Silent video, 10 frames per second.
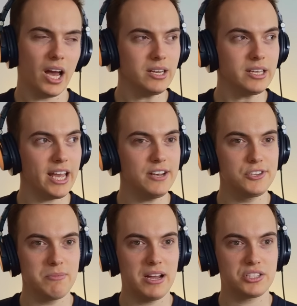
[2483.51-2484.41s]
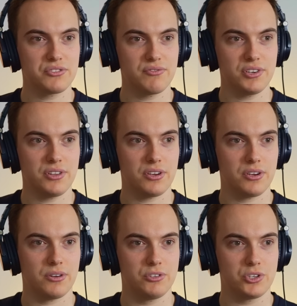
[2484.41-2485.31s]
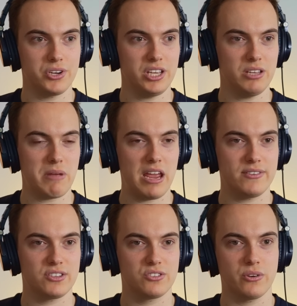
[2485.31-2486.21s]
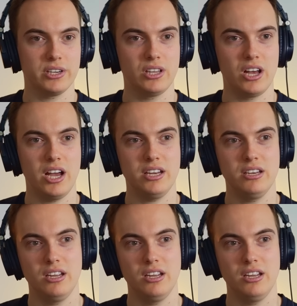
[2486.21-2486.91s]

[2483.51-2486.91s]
I didn't care too much for the Johnny and Mavis storyline.